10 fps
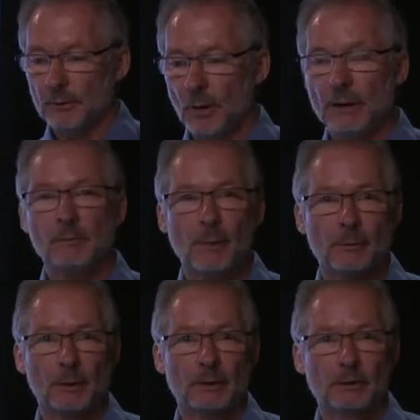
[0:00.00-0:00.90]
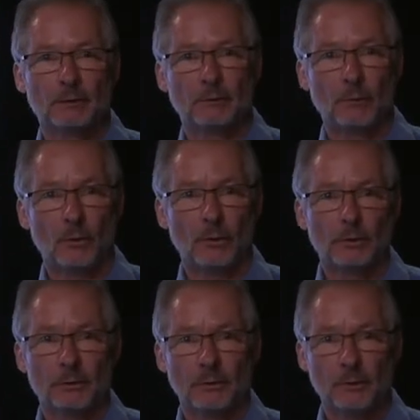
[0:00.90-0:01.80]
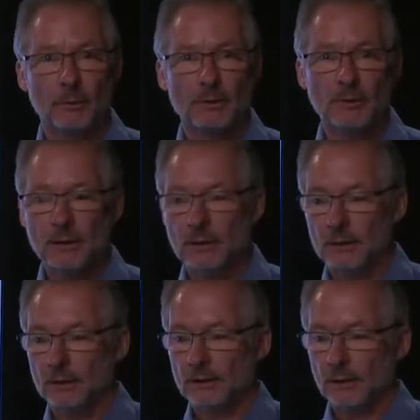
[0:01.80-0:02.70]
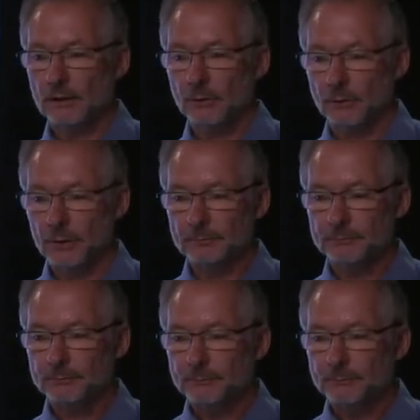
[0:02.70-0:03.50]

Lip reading: market mapping for the PV industry.